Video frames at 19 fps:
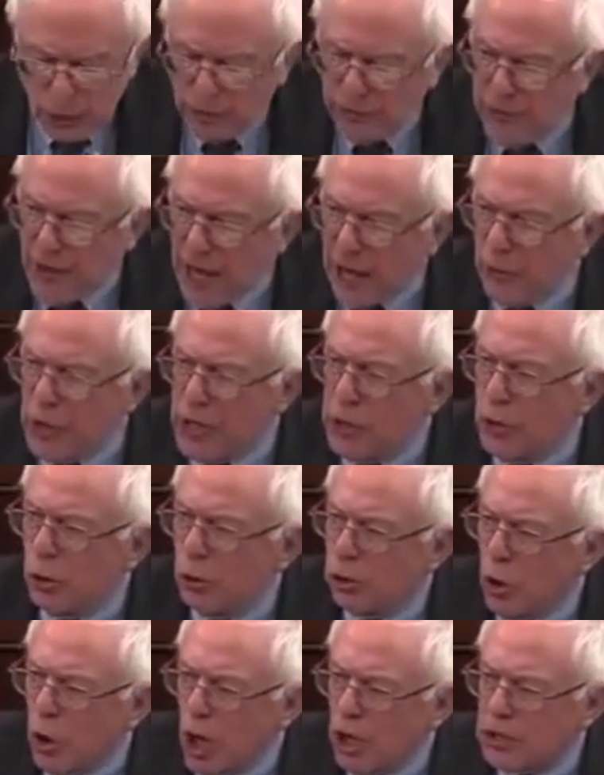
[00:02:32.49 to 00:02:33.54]
a veteran who
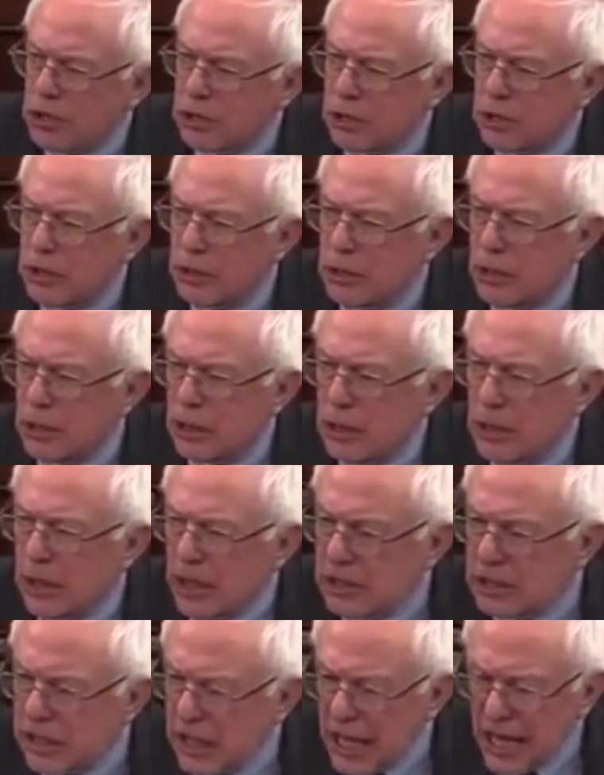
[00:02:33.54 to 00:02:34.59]
lost
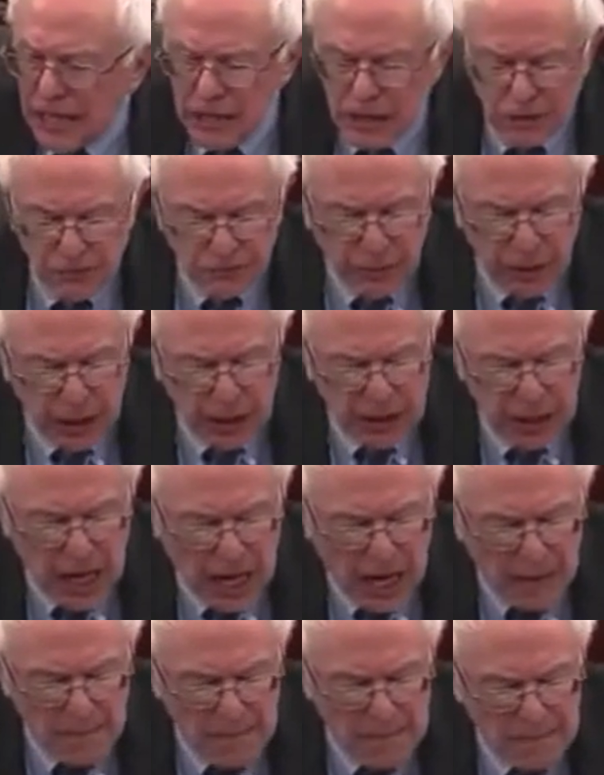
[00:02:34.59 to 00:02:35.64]
his legs in
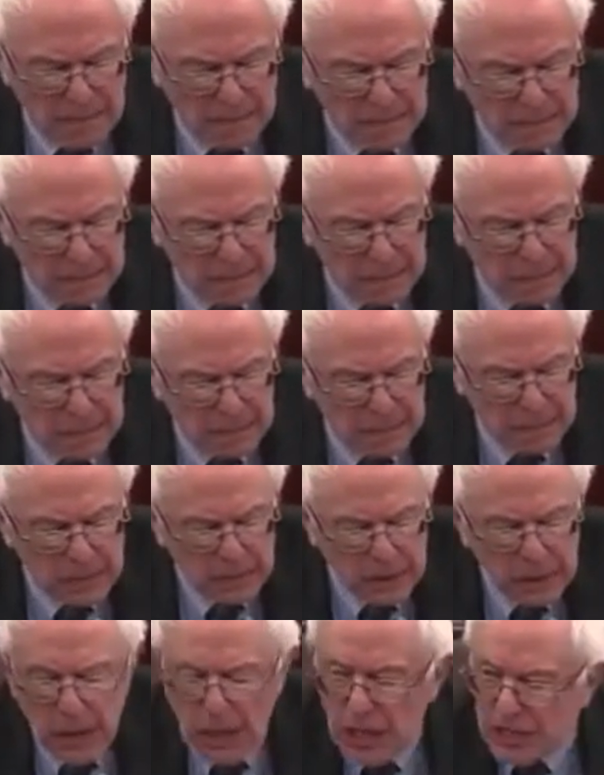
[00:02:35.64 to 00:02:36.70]
Vietnam,
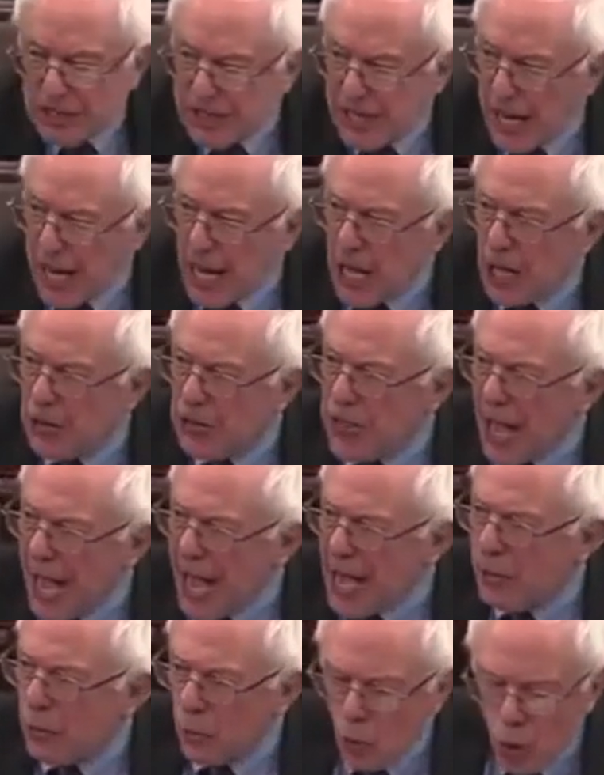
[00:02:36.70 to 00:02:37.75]
tell
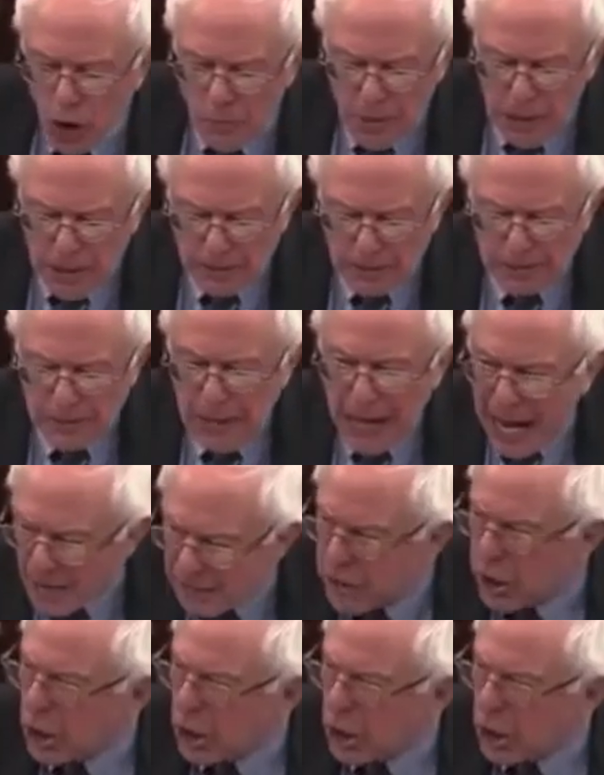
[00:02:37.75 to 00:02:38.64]
that woman, have the